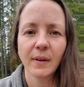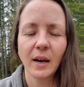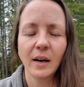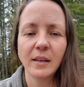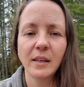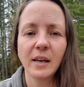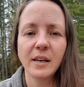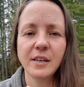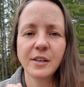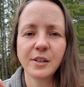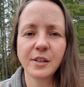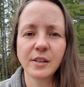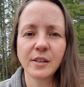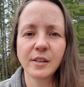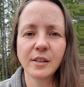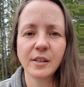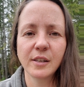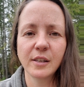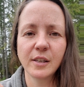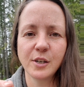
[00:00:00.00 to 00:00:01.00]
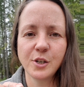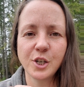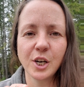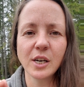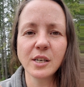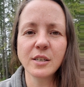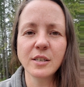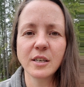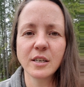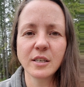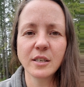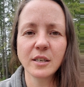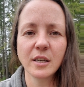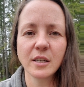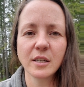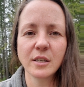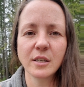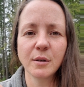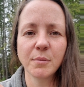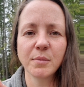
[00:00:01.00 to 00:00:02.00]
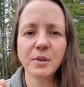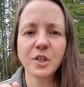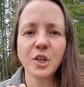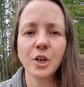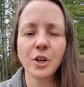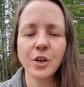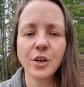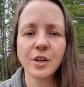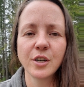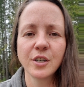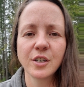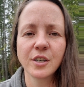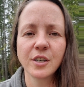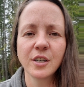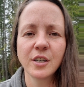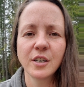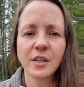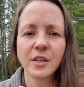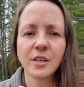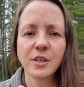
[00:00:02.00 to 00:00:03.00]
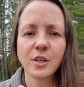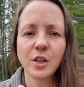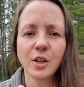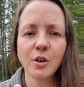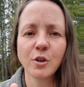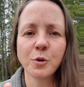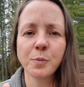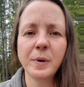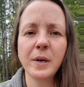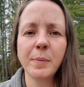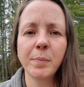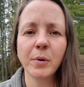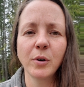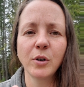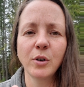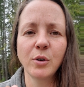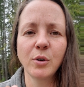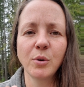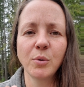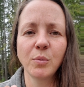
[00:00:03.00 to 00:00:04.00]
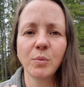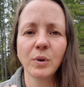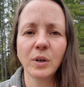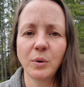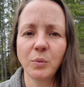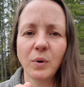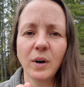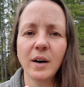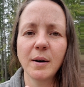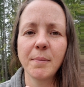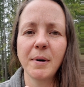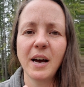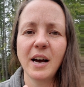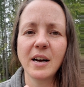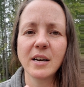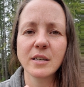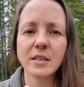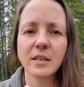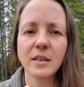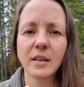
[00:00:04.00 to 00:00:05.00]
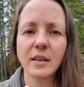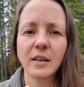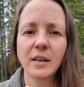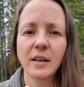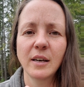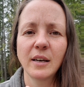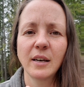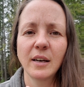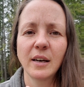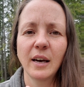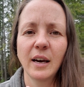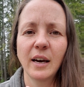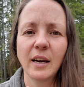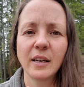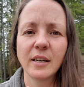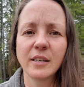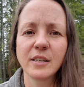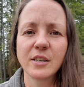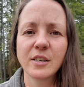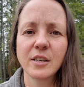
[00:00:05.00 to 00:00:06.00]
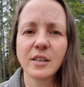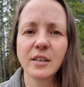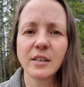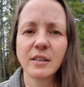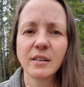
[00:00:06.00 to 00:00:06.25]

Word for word: And that the justice system turned to those people who wouldn't wear a mask and